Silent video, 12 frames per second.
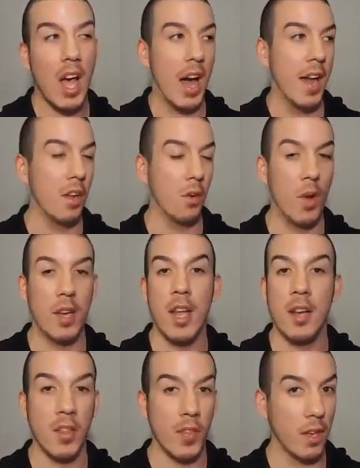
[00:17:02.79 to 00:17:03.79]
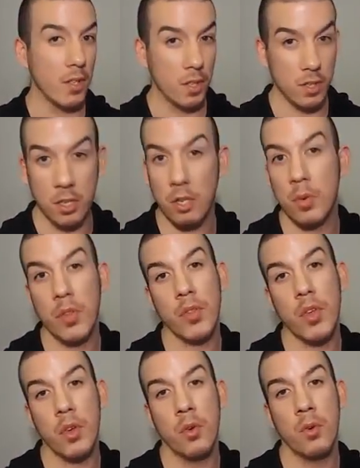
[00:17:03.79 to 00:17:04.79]
I don't want anything to do
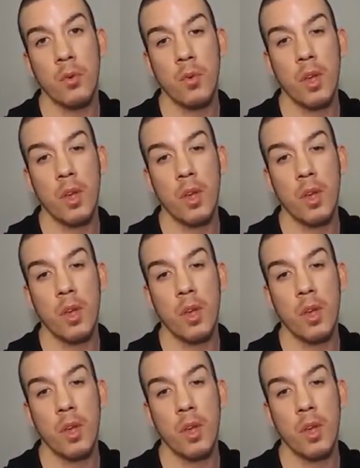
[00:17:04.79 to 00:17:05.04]
with you.